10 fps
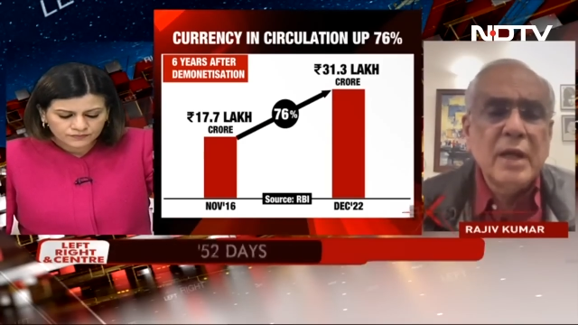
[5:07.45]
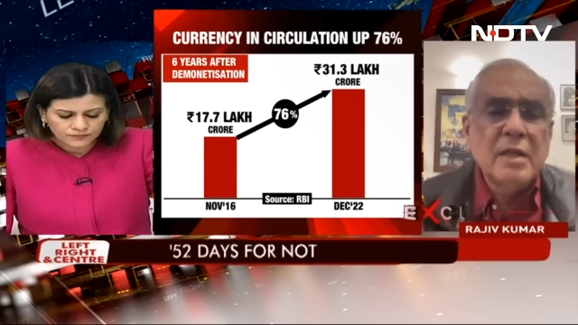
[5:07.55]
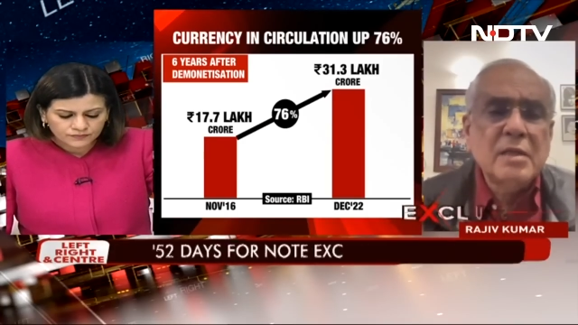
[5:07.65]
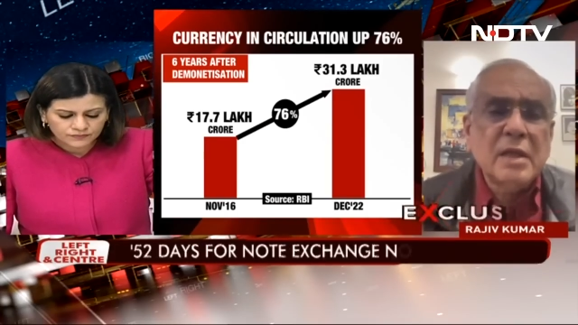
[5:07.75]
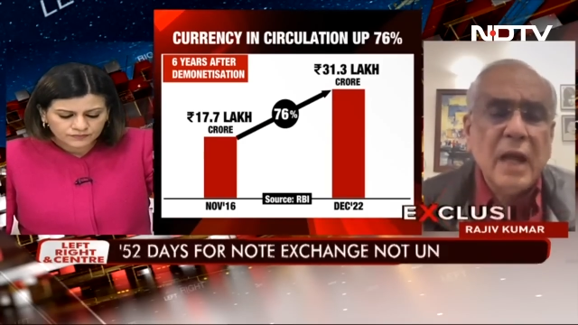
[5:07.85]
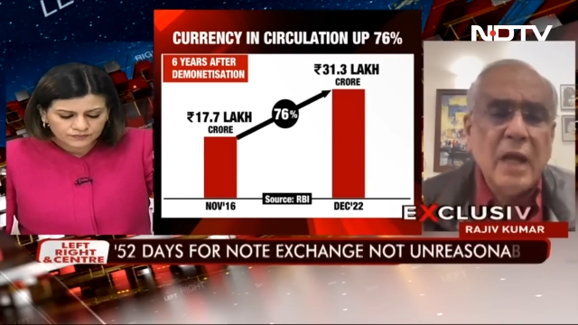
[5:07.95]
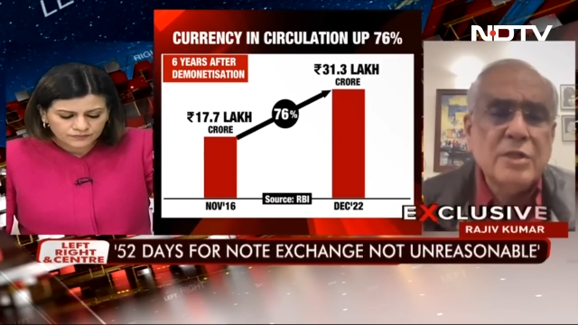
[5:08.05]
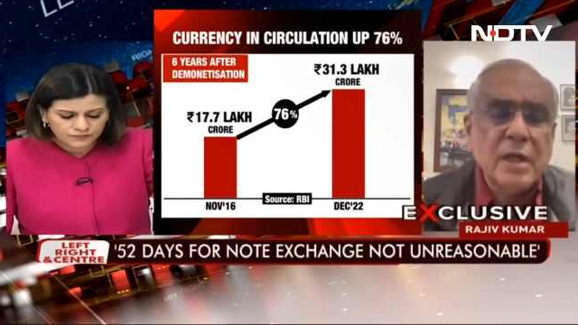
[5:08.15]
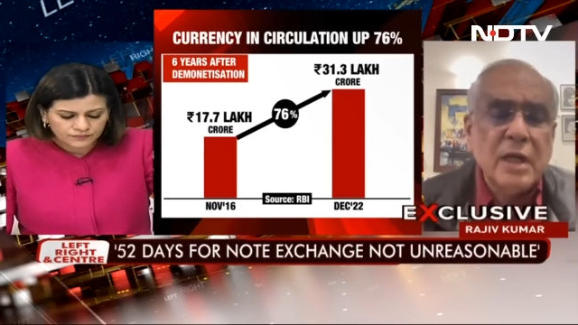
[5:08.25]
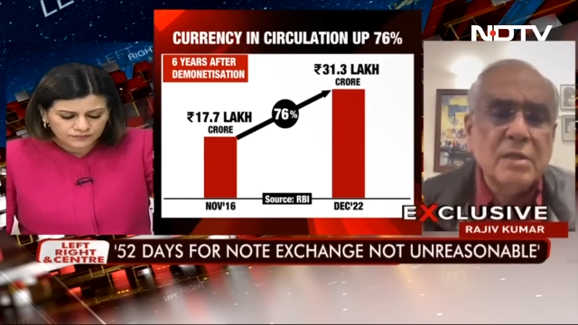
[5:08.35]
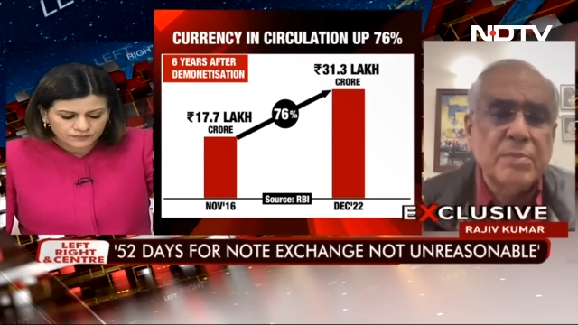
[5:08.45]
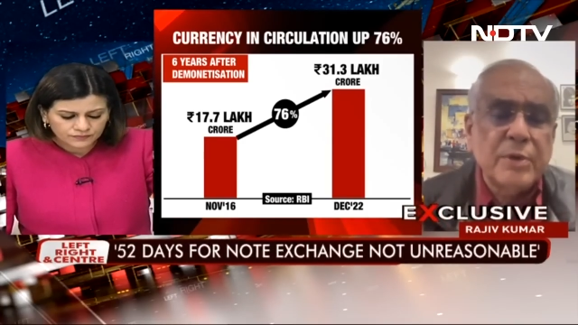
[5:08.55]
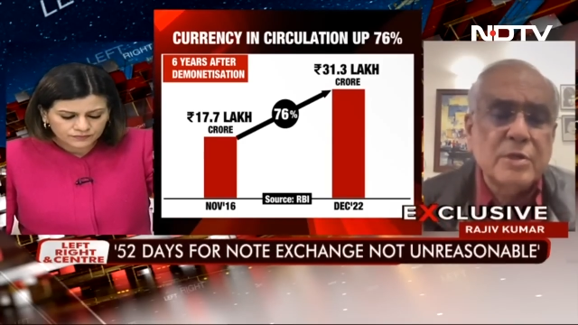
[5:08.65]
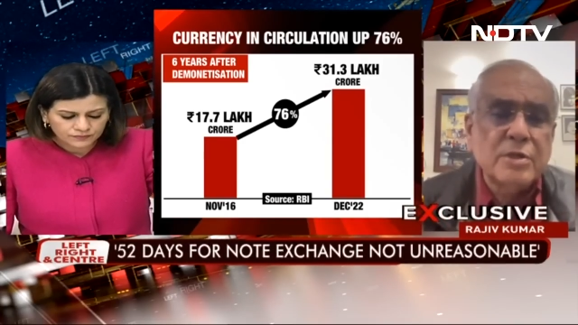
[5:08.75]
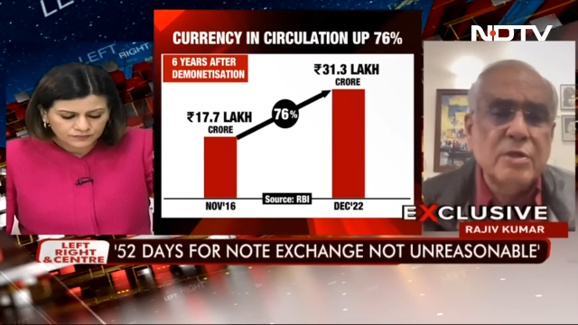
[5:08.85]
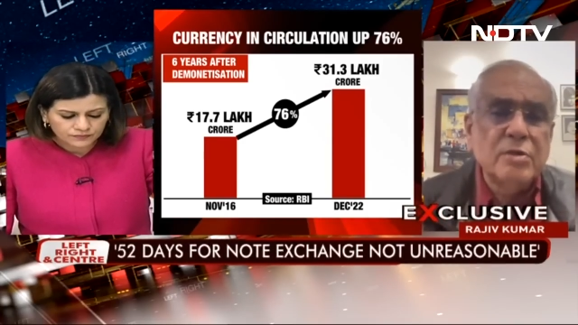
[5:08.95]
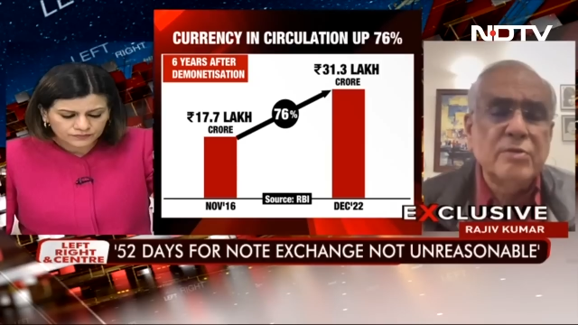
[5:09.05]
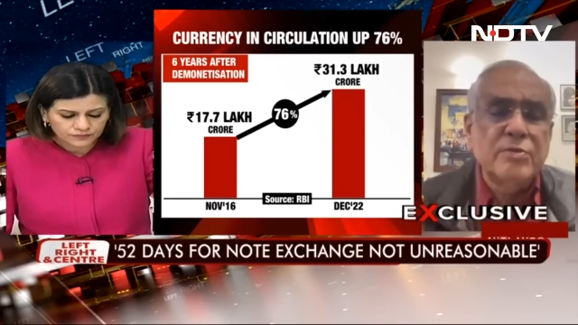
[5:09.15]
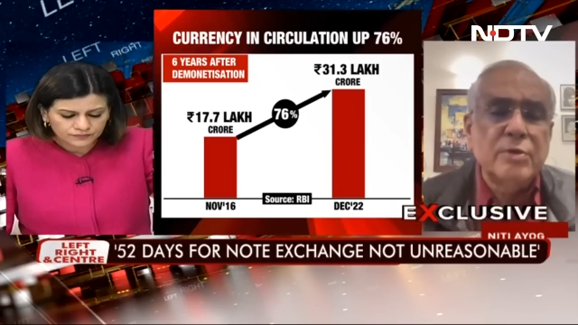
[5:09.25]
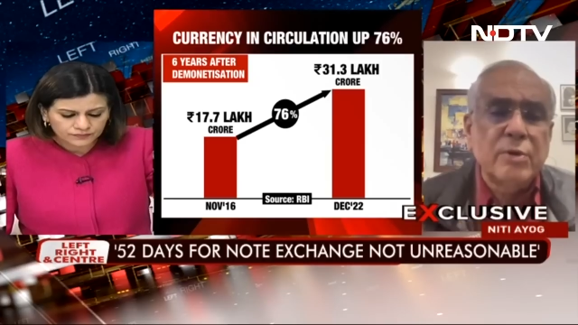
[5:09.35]
Speaker 1: at cash as a percentage
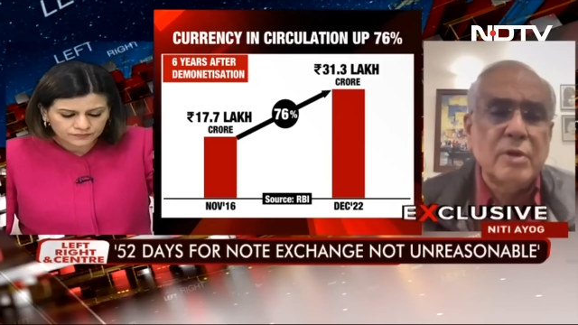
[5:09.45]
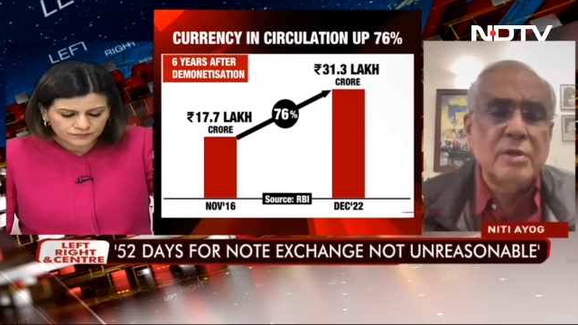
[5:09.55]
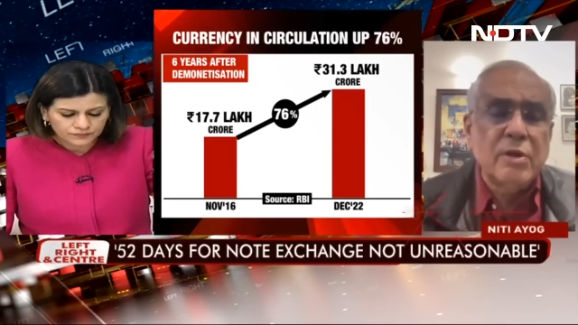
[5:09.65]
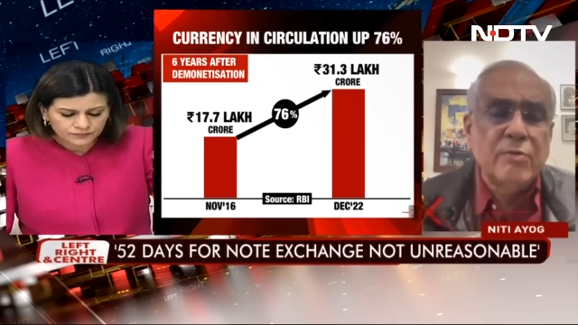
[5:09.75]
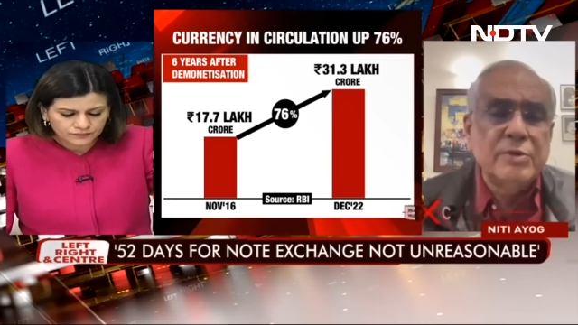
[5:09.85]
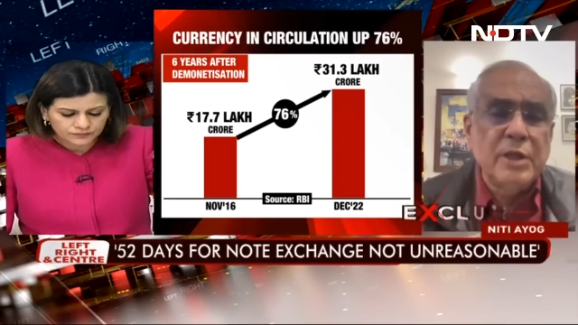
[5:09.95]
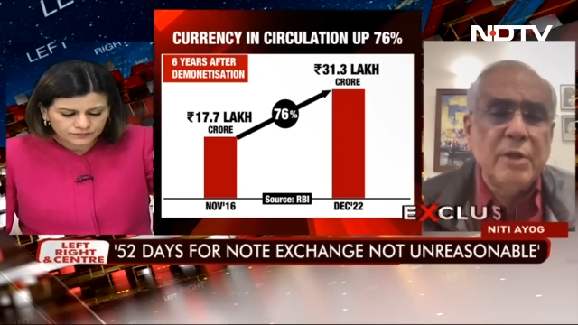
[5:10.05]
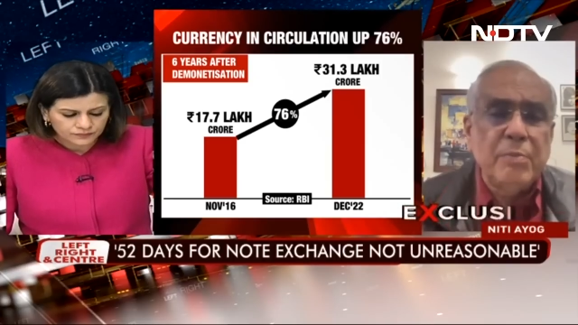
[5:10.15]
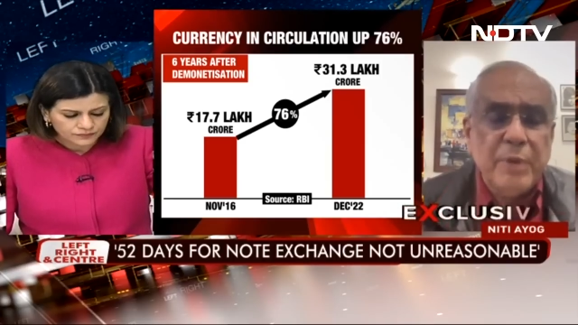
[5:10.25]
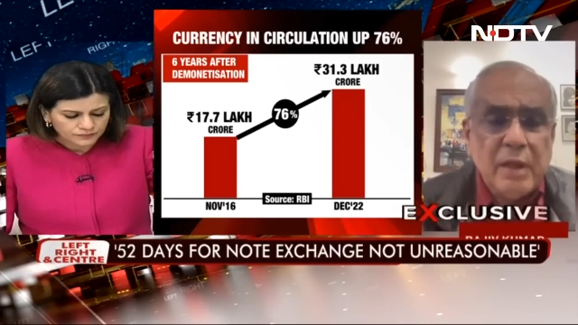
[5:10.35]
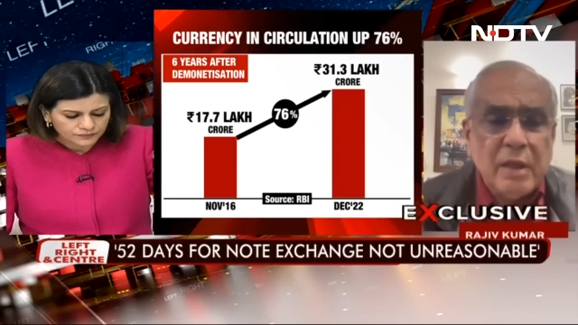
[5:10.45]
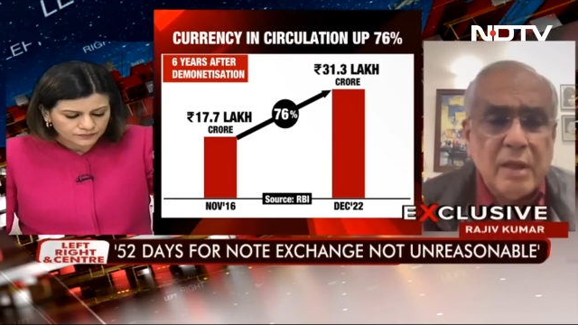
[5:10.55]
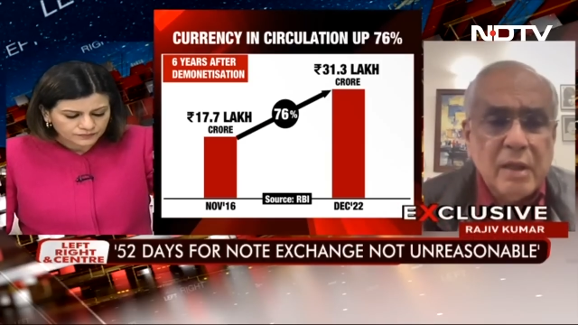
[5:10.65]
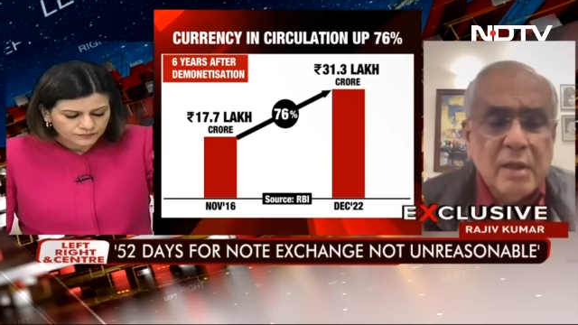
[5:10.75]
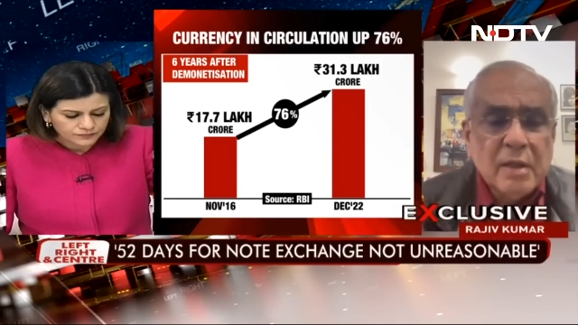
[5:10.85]
of total of GDP,